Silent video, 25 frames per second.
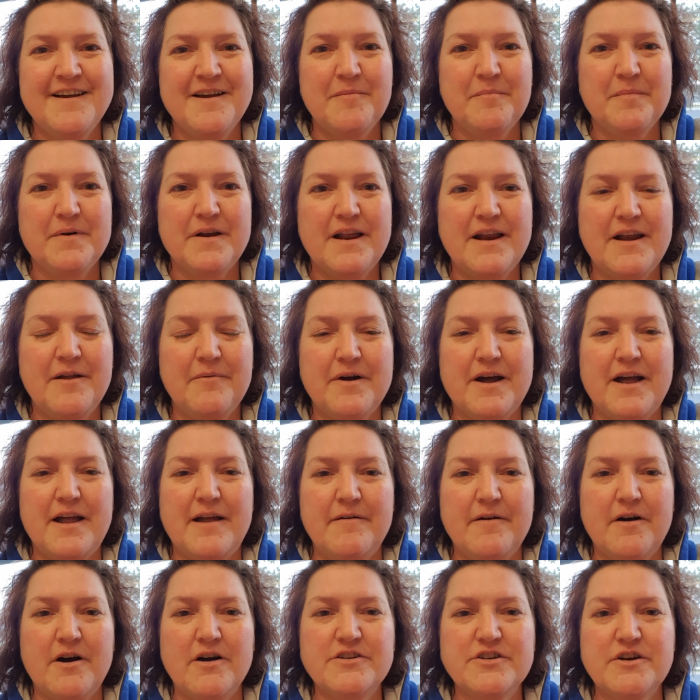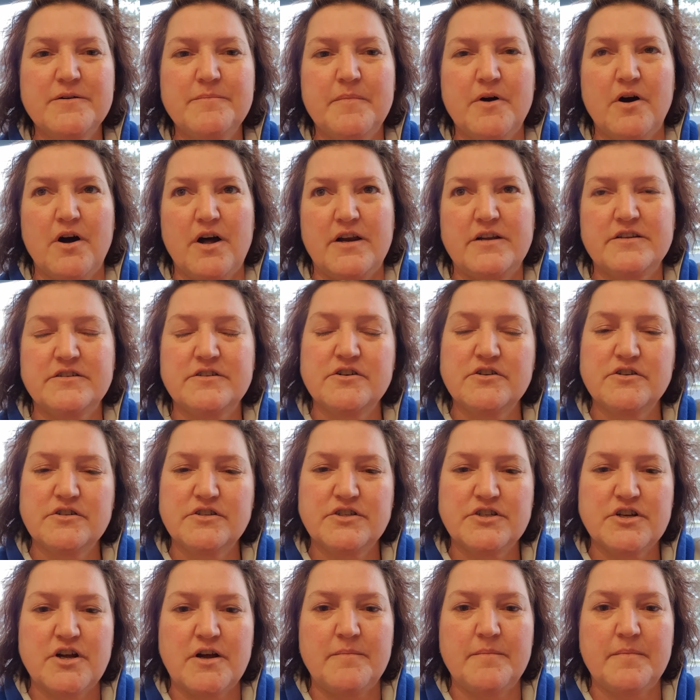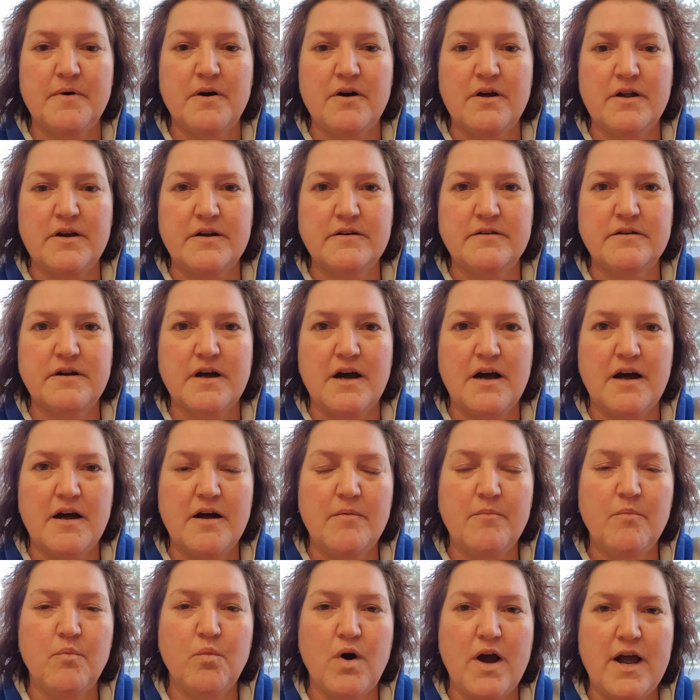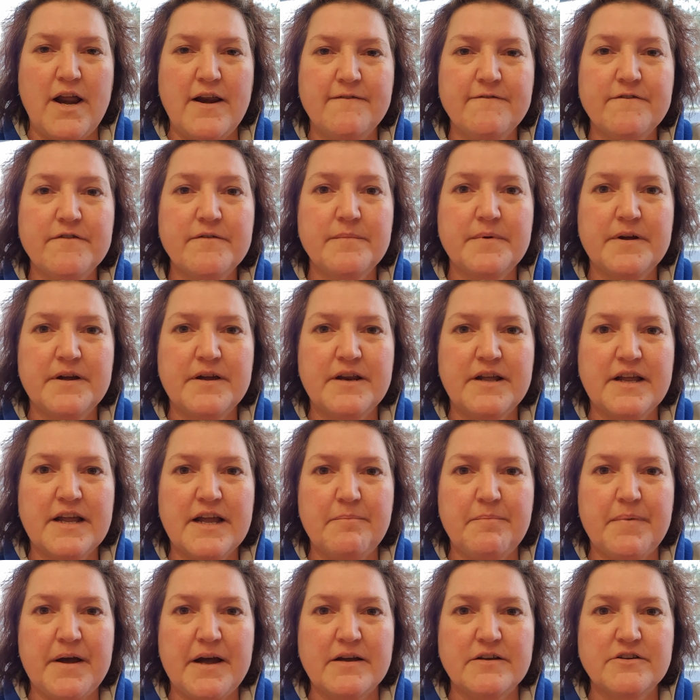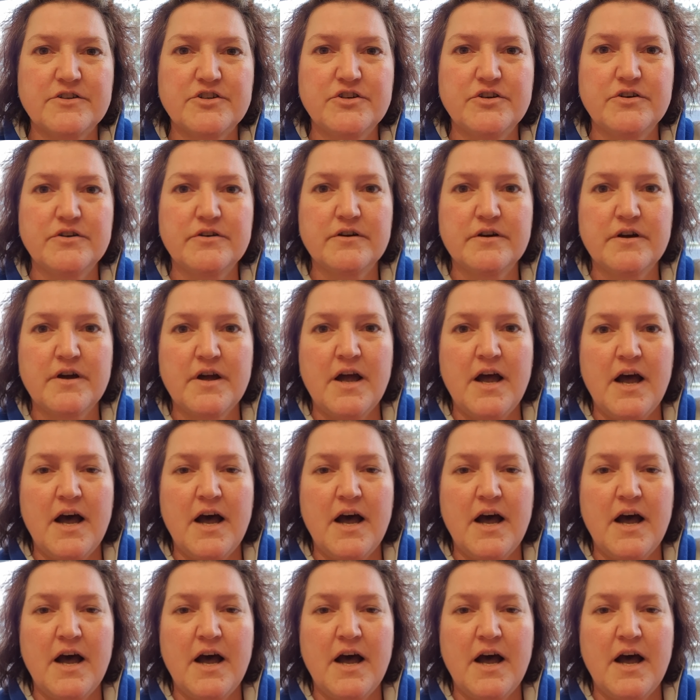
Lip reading: But anyway, I don't mind, as long as you don't mind waiting for me to get back to you.